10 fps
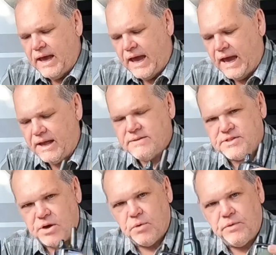And
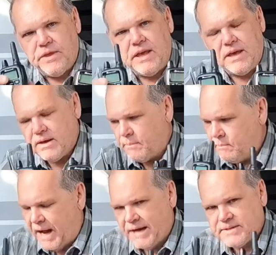so the
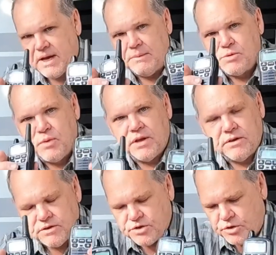box comes with
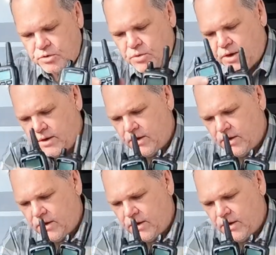two